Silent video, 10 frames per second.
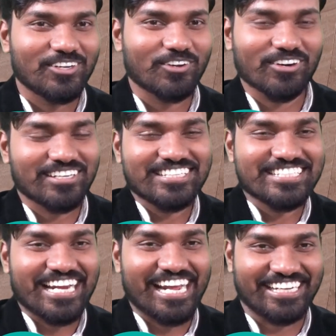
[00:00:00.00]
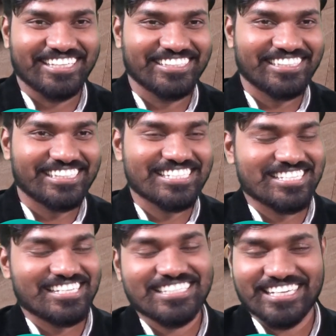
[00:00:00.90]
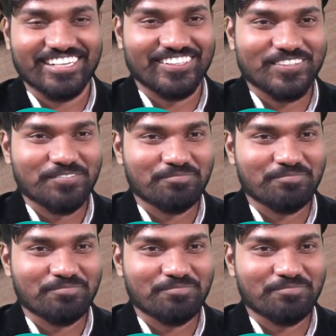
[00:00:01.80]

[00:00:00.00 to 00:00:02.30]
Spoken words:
Not Sheikh, Sekhar.